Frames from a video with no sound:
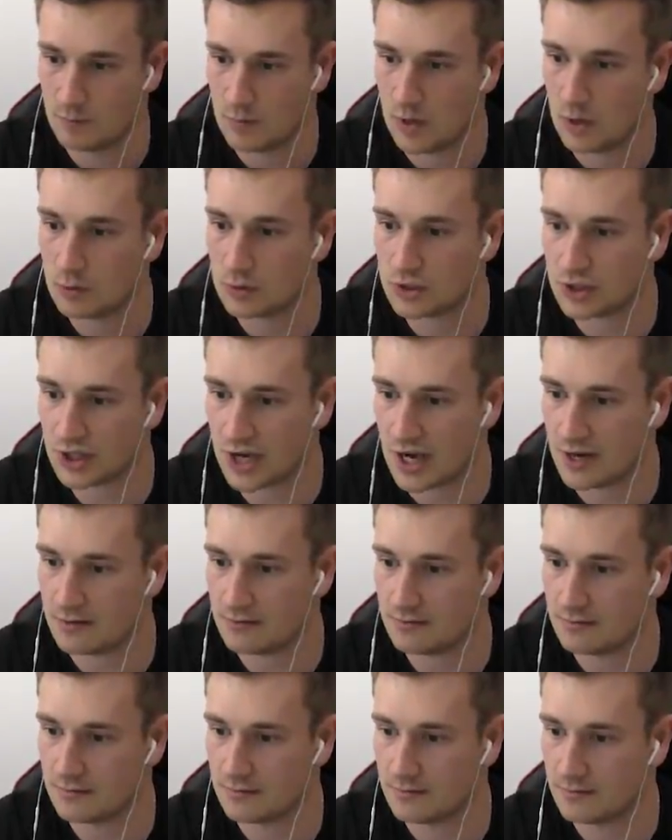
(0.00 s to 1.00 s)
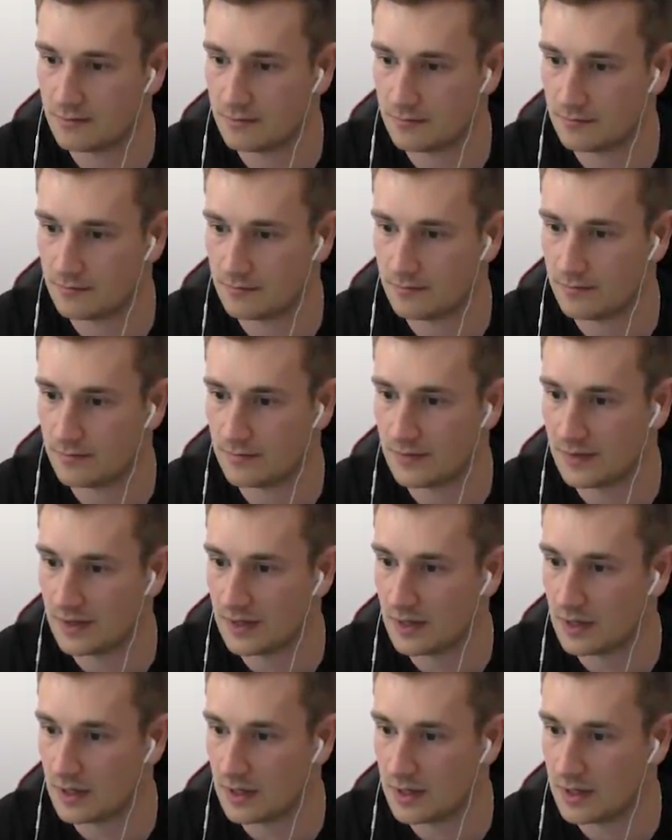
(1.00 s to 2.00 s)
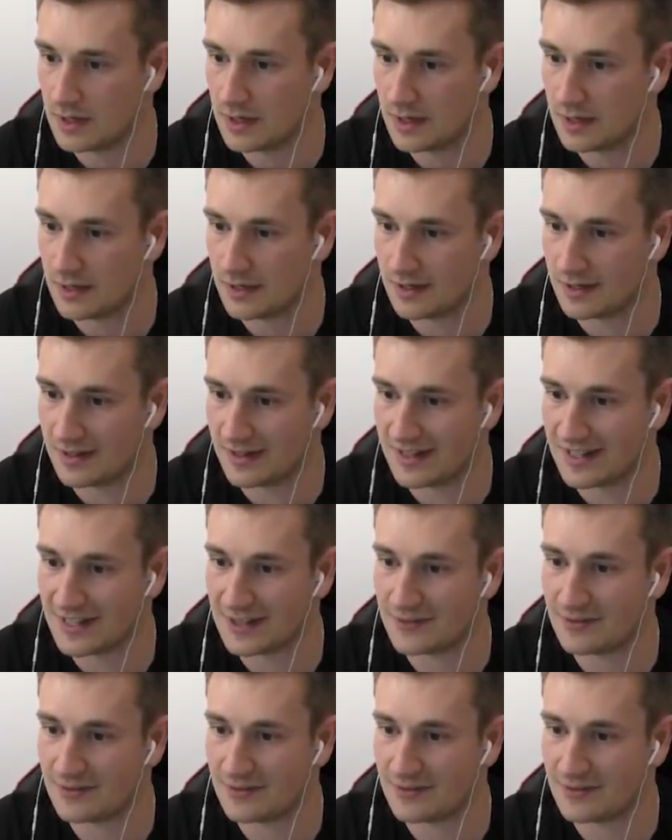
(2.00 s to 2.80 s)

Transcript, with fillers: Oh, oh shit. Oh, no, it's not. Oh, yeah, it is. Sorry, I got it, I got it, I got it.